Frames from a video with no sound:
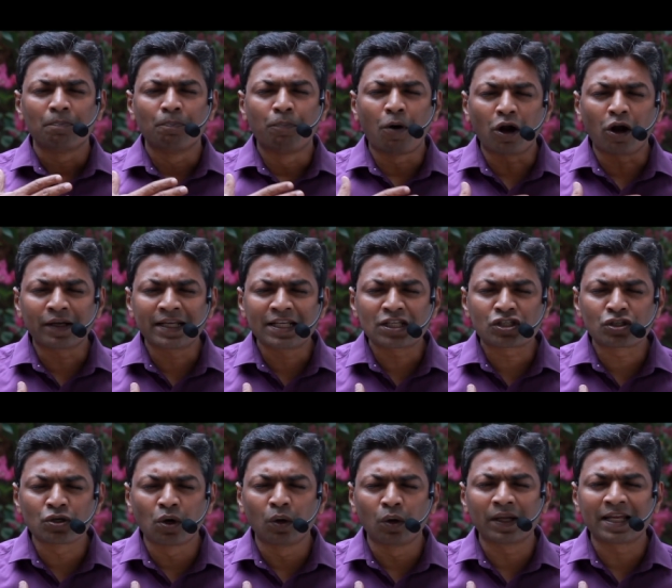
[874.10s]
body,
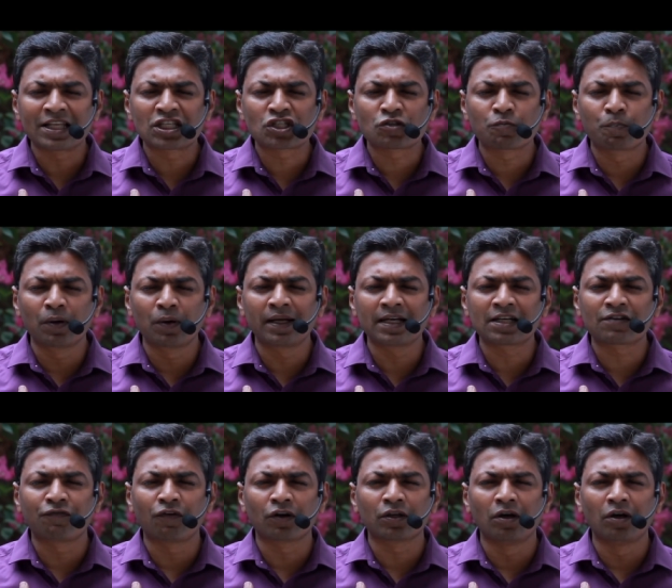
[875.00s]
soul, and
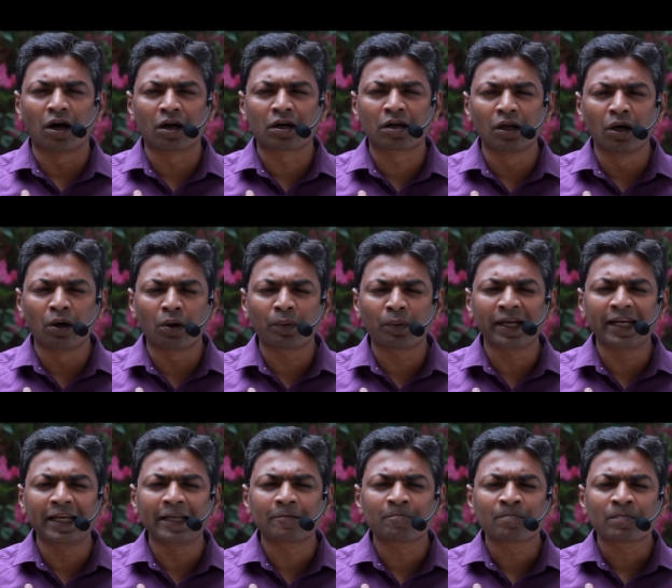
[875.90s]
spirit for your
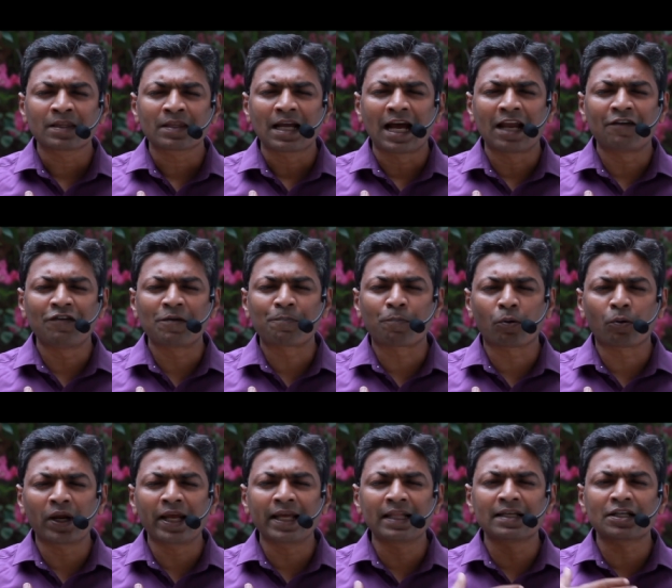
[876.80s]
glory, and we
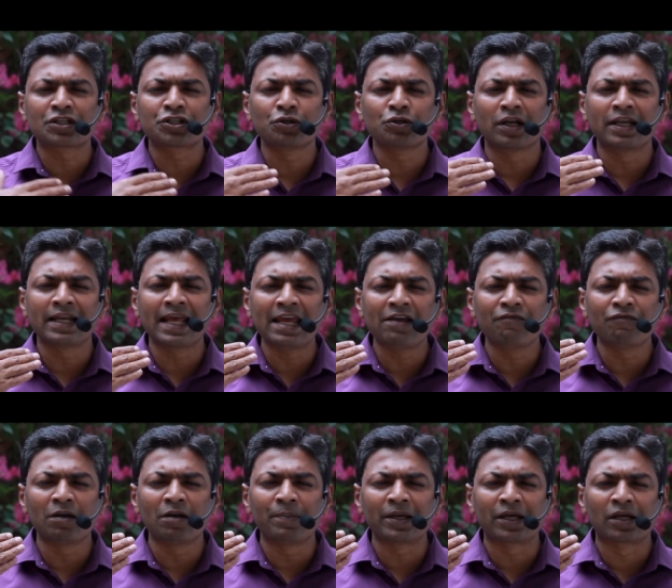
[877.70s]
pray that your name
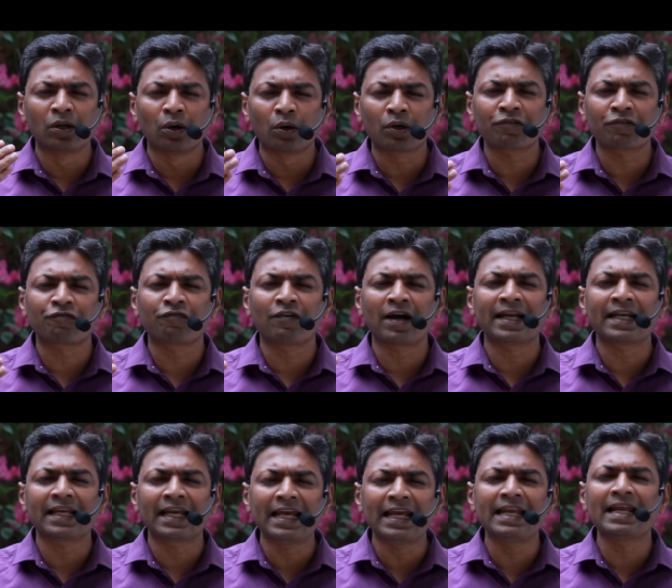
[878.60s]
will be
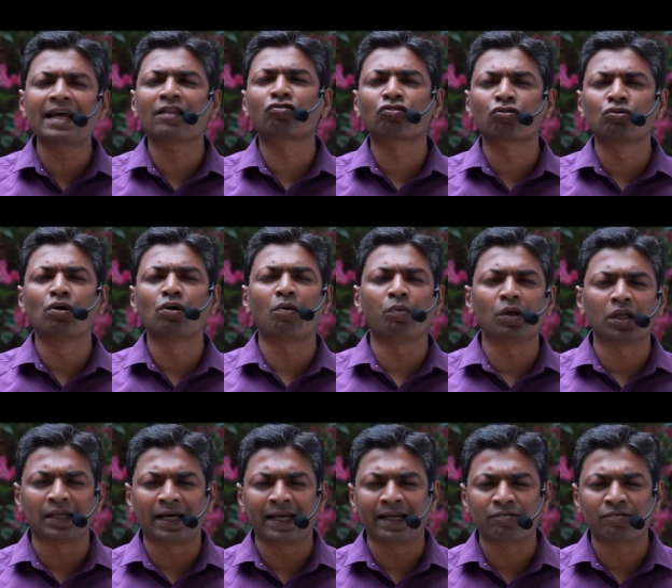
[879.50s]
glorified in and through our
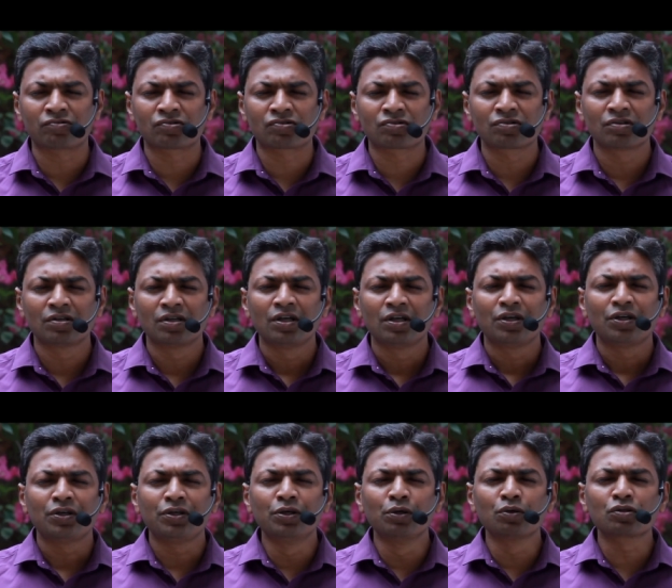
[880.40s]
lives.
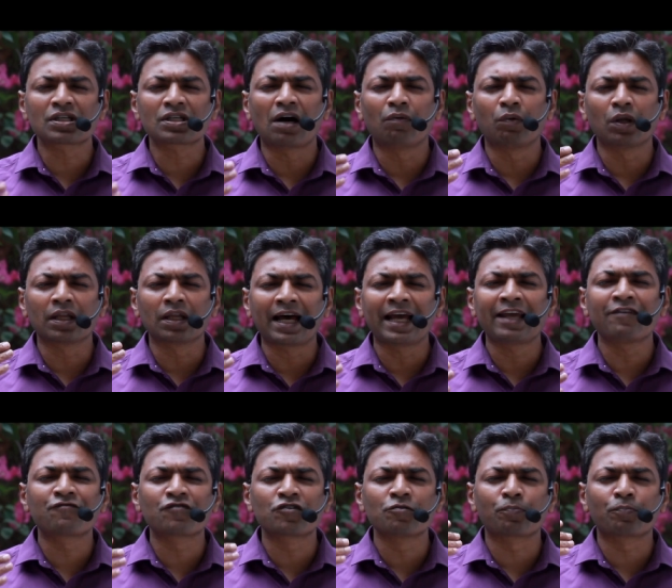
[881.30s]
Use our
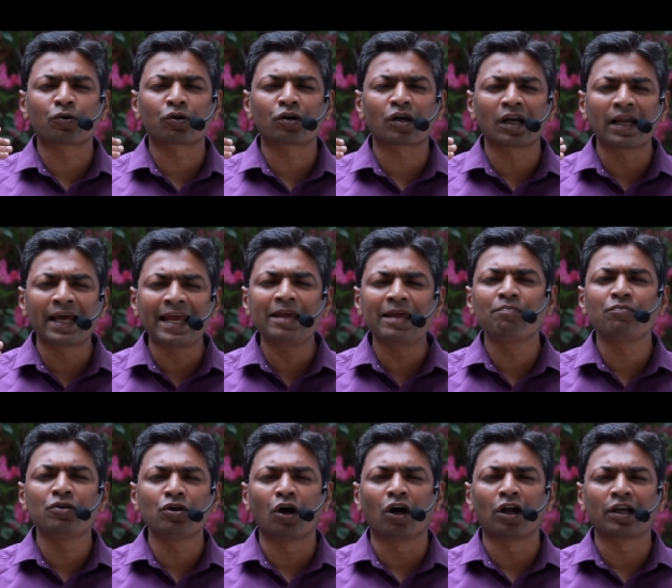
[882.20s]
life to
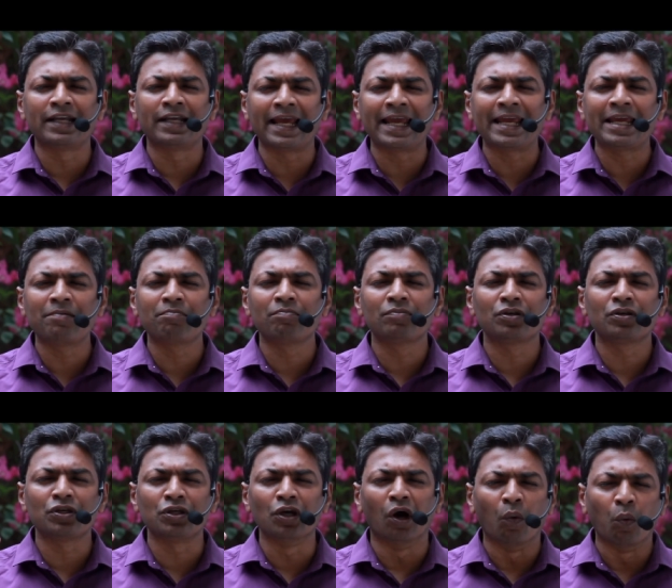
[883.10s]
proclaim your name,
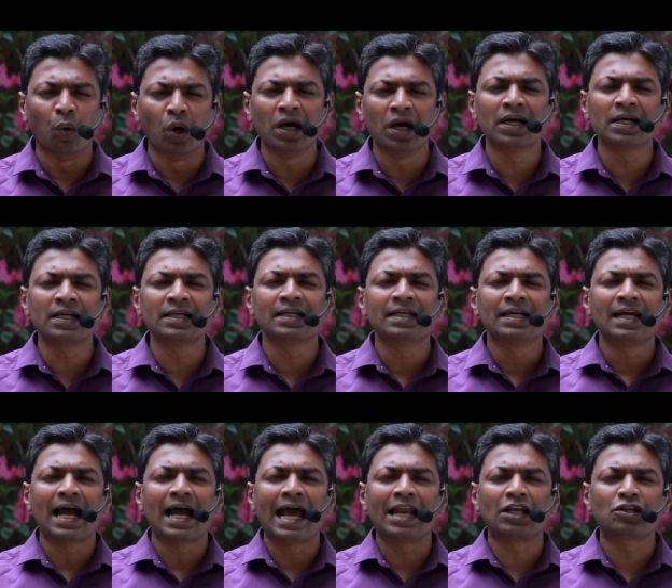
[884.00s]
your word,
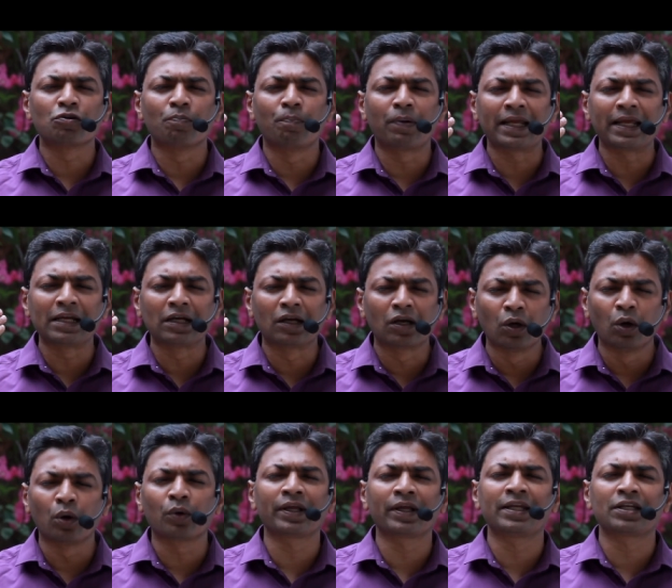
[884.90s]
and to bring
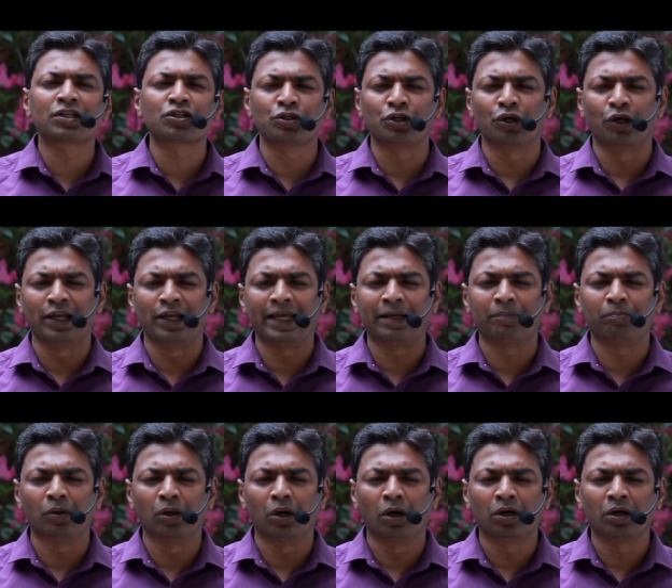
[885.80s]
glory to your
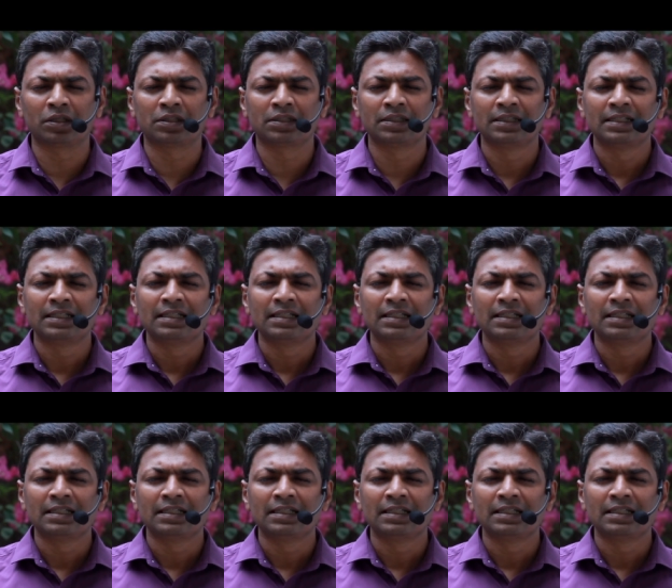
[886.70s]
name, Lord.